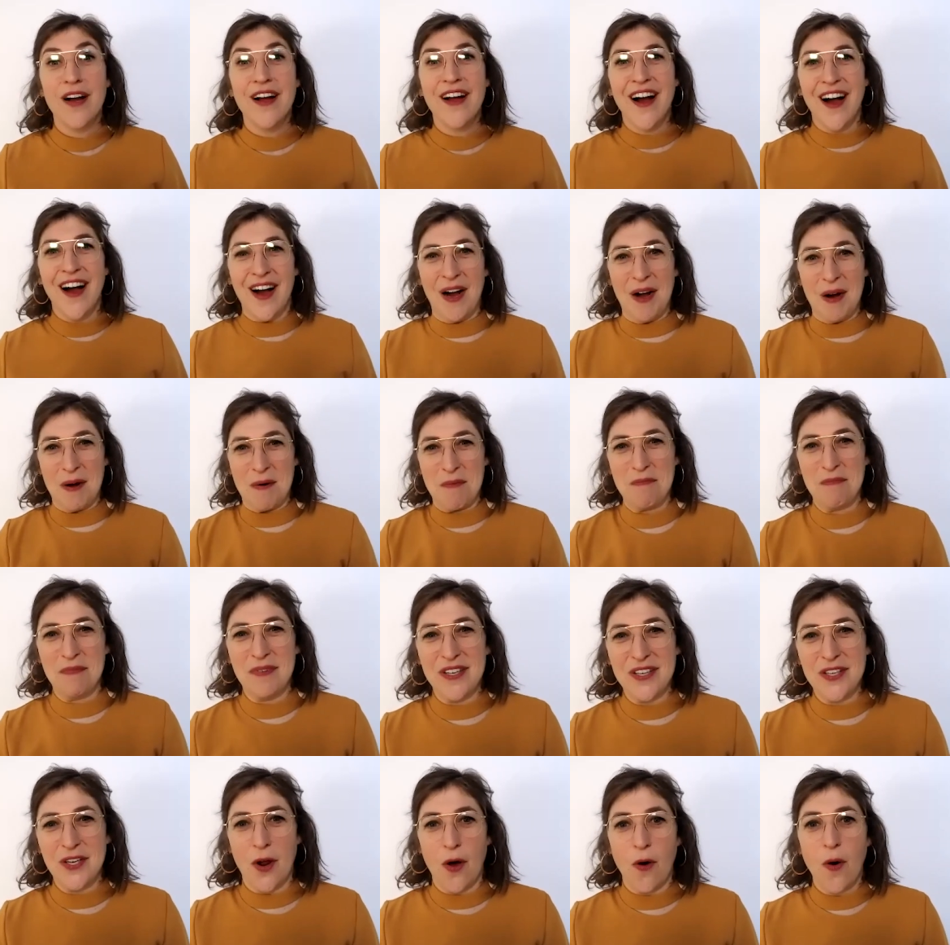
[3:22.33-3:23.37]
now.
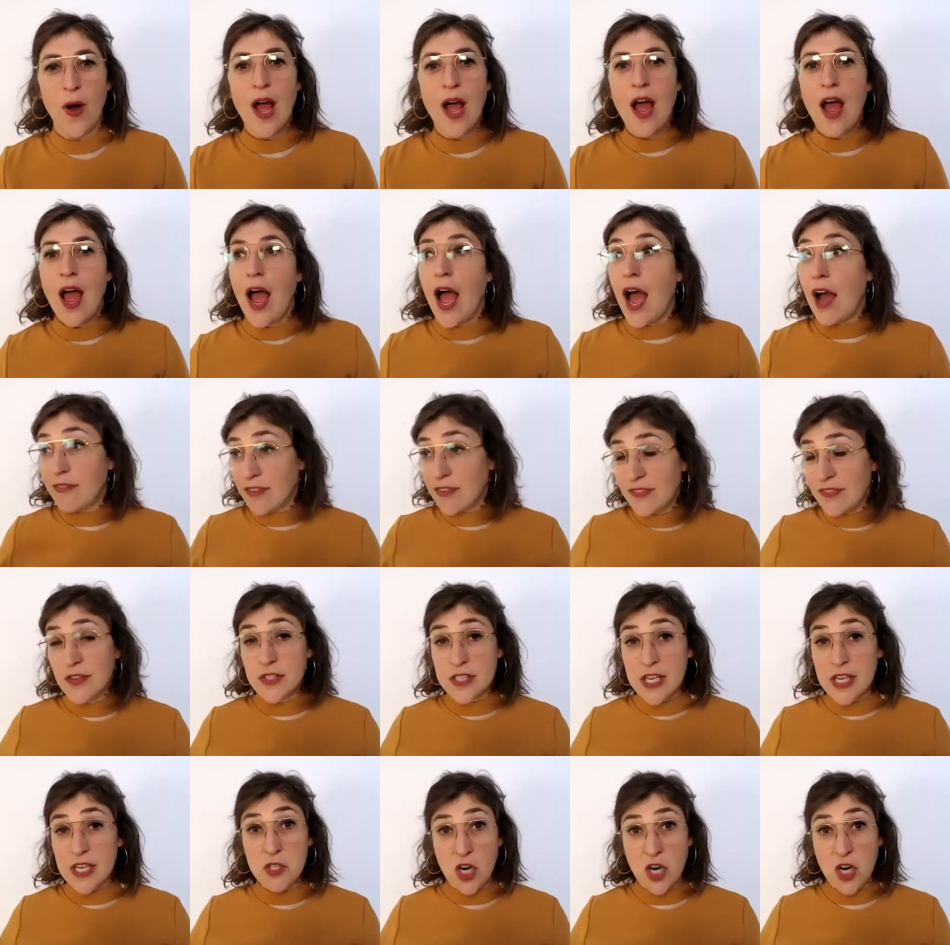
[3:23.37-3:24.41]
You know, have a
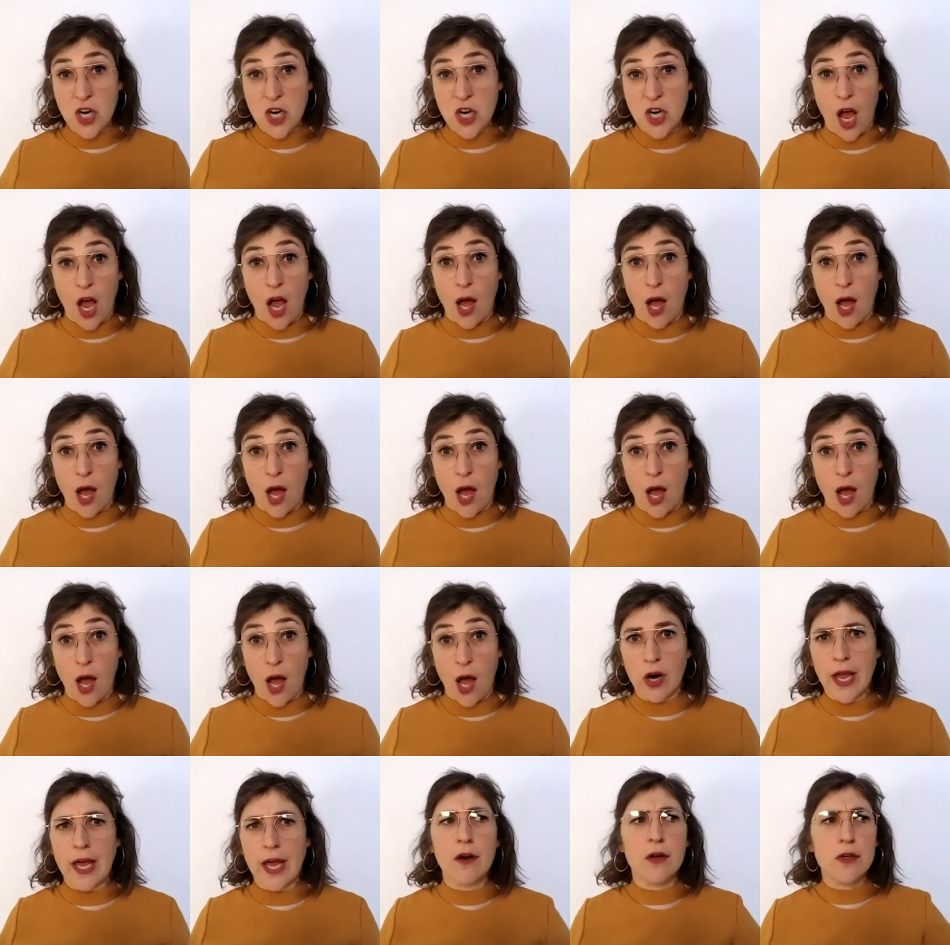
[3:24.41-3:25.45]
full-time job, work,
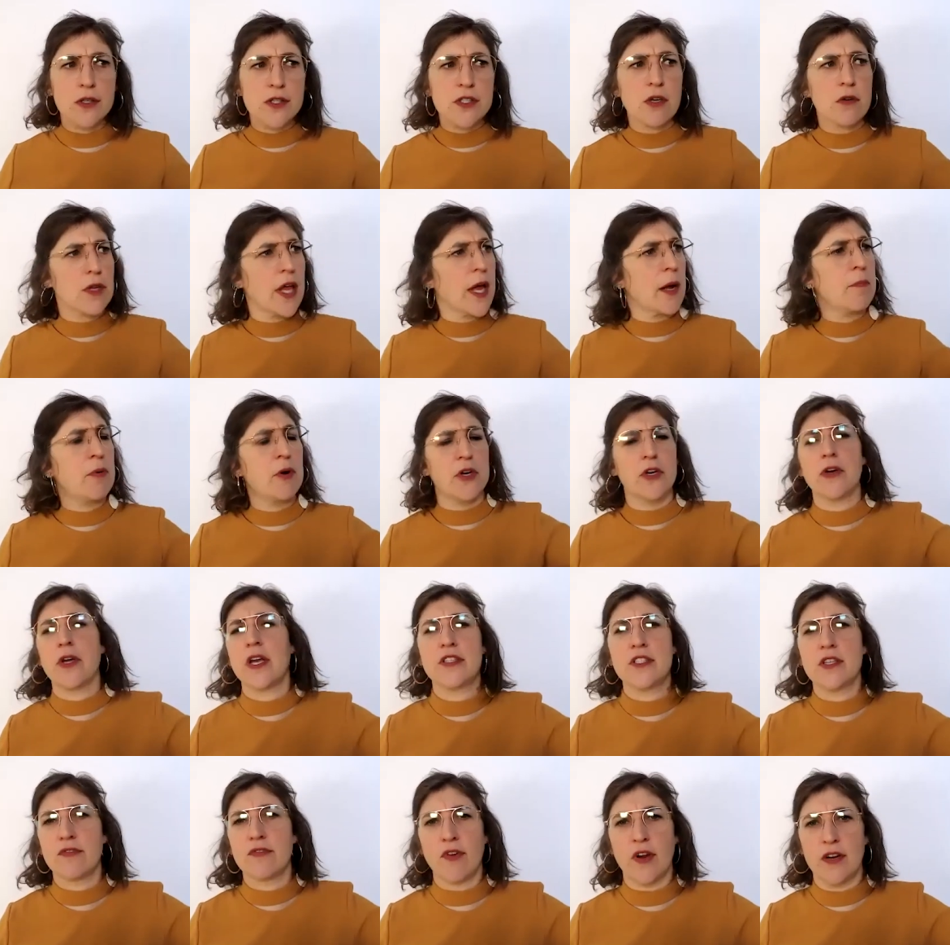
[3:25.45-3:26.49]
and also, like, put your kids
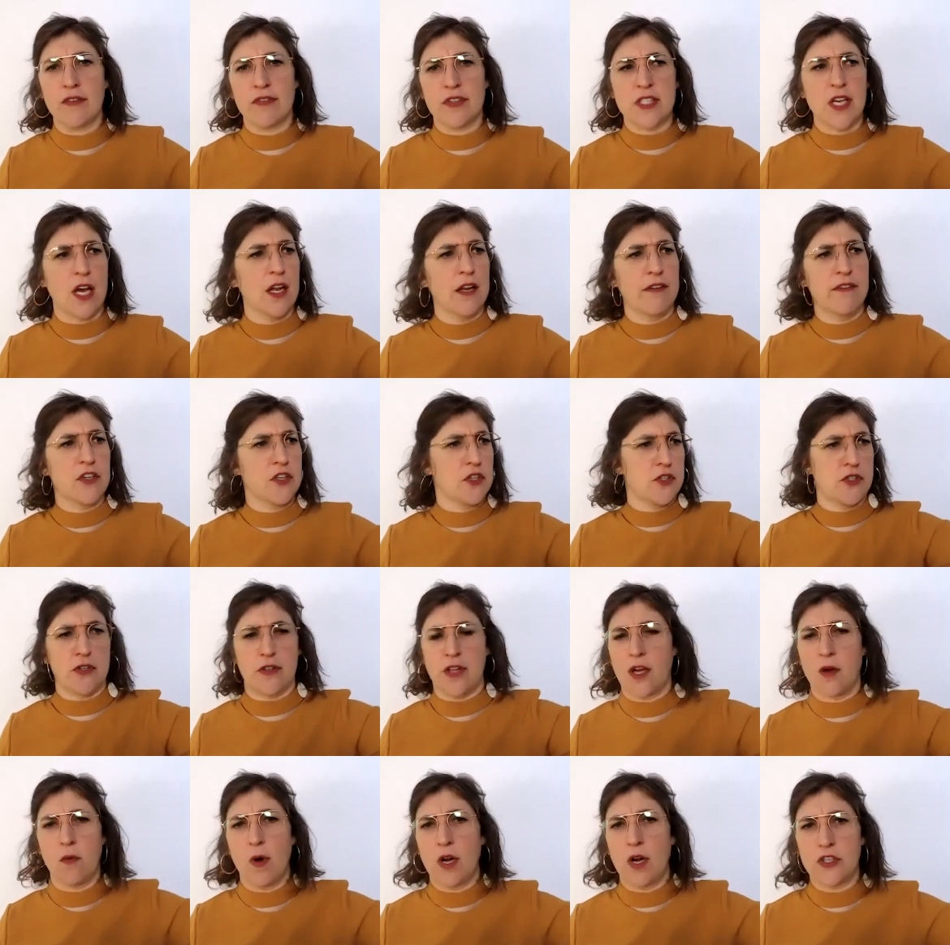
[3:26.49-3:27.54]
in front of a television so they
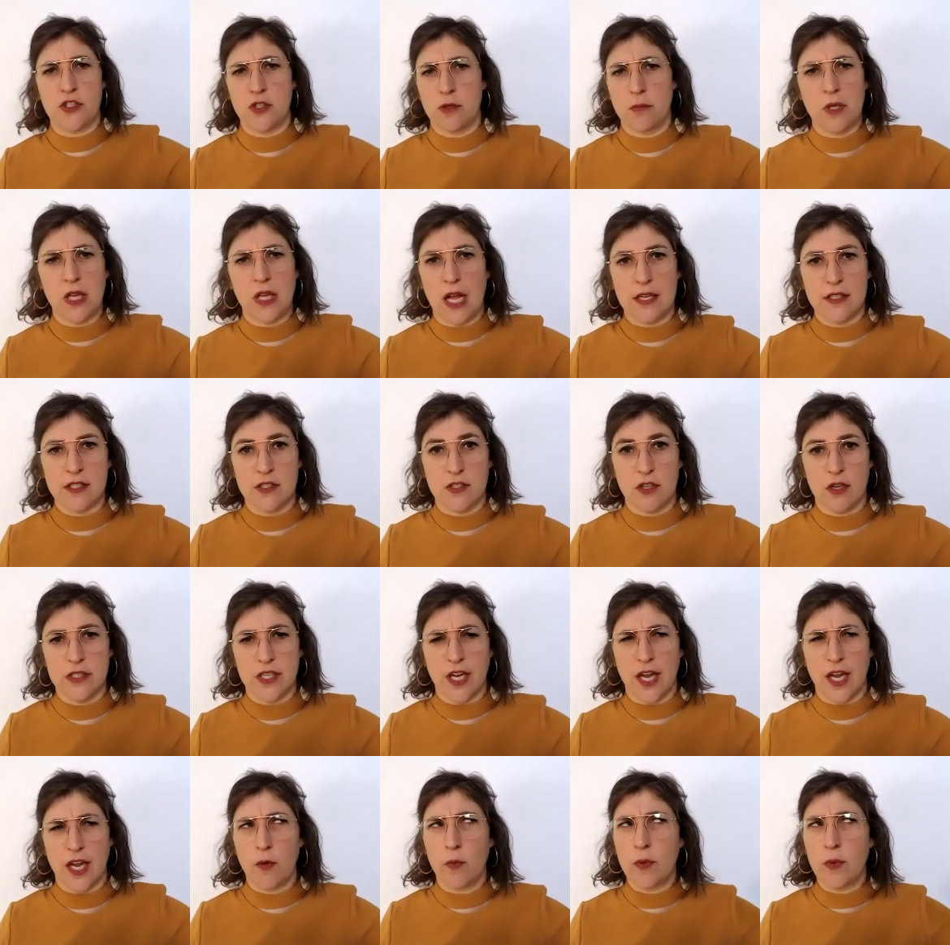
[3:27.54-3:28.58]
can watch Zoom classes all
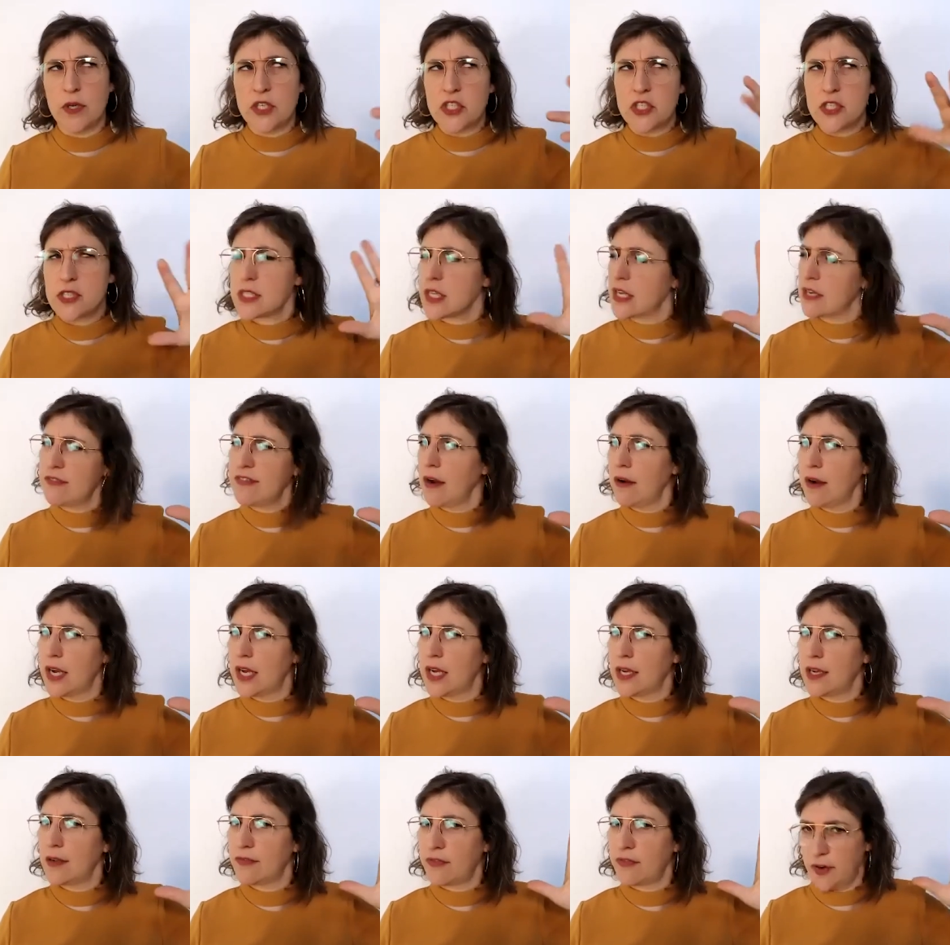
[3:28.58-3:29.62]
day, which is, like,
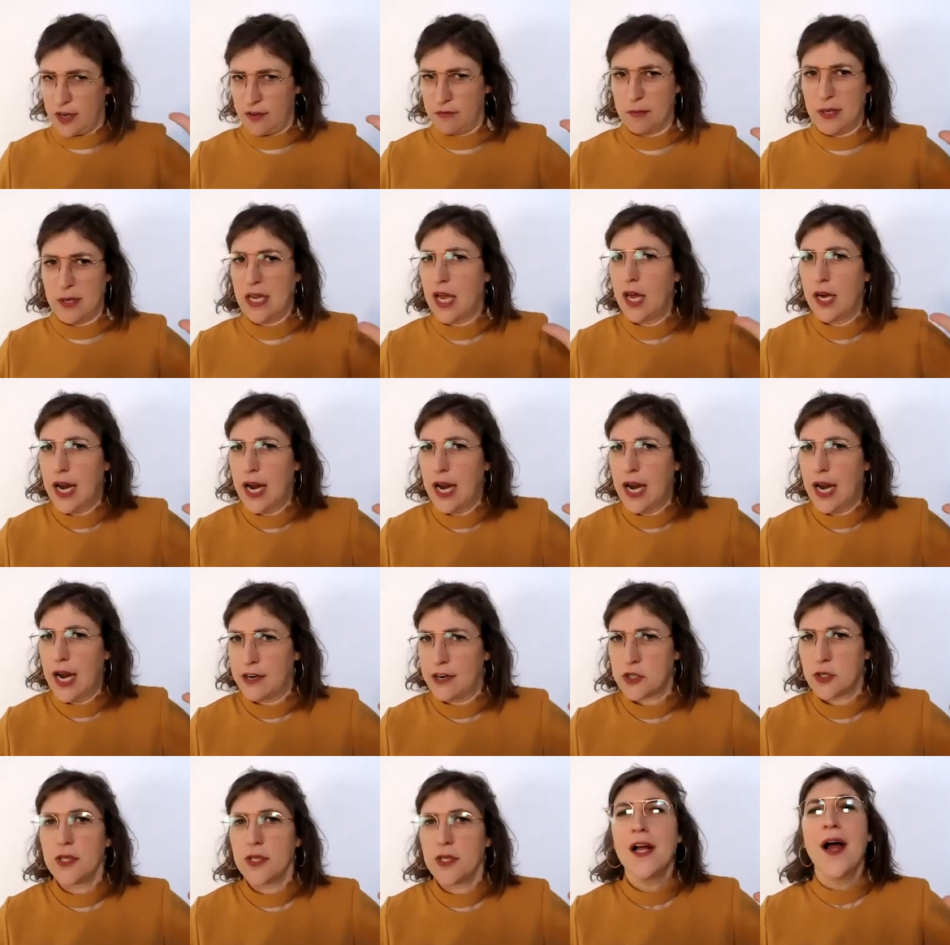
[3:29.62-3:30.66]
very, forgive me,
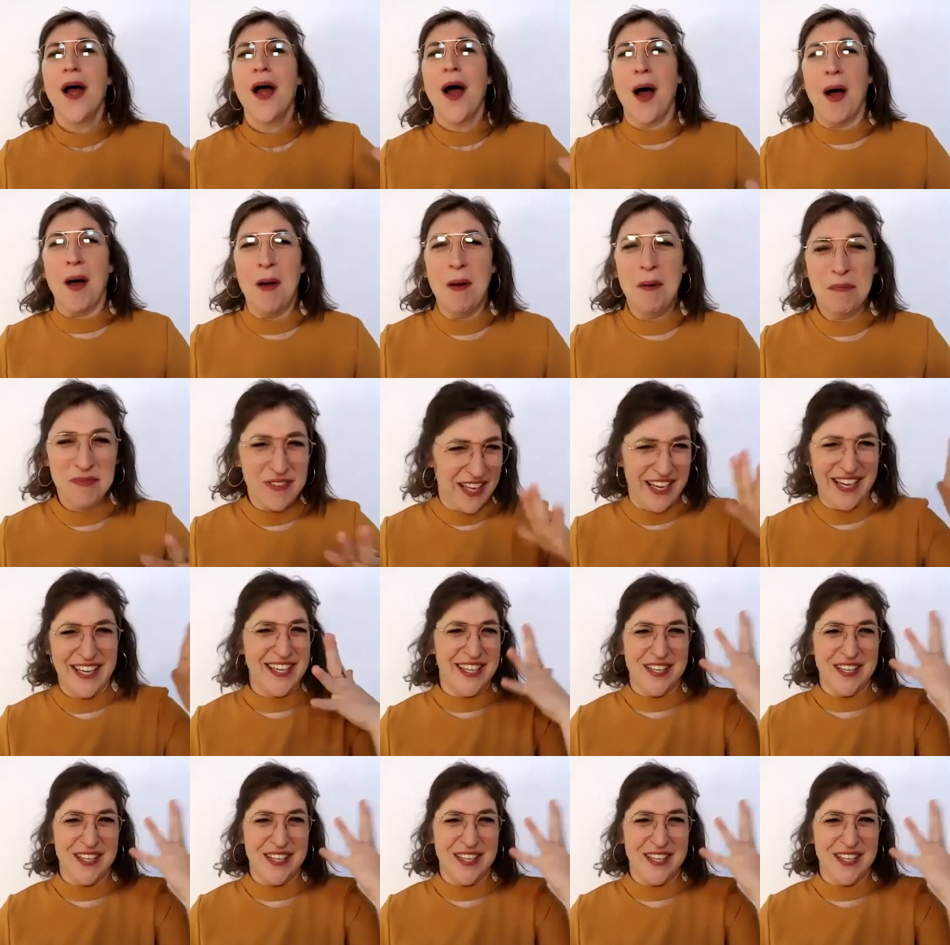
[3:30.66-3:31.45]
unnatural. Like,